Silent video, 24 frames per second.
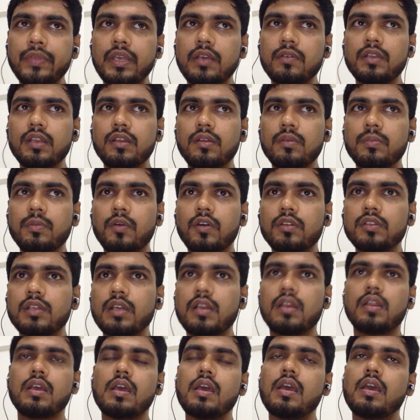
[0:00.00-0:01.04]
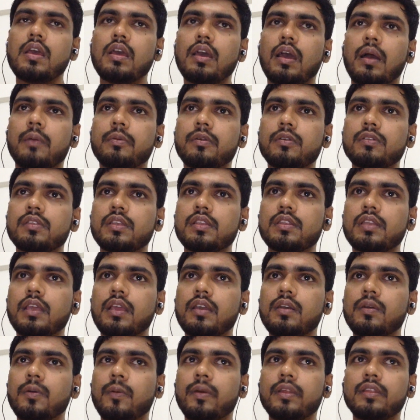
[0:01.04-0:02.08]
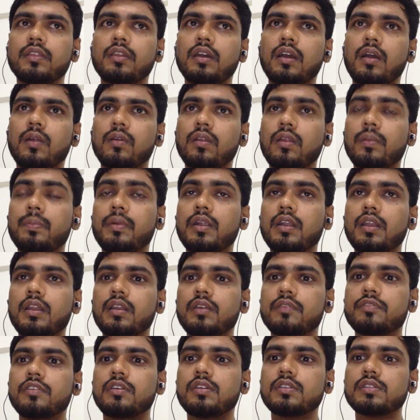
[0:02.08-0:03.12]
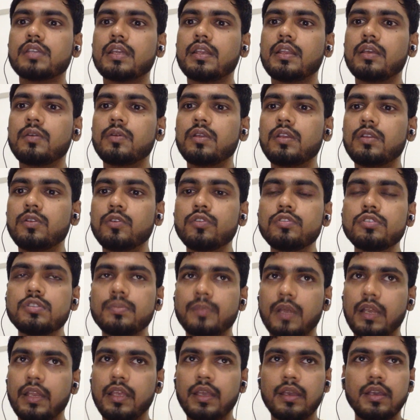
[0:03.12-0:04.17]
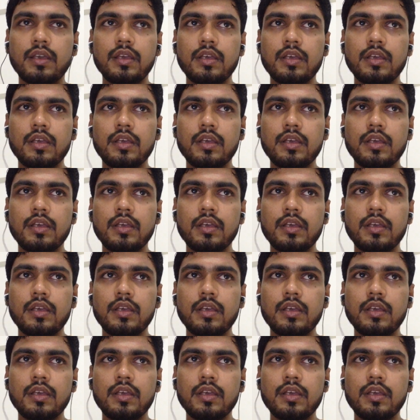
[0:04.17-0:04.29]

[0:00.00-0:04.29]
You need to bother about the thing when the counterparty defaults and you will lose money.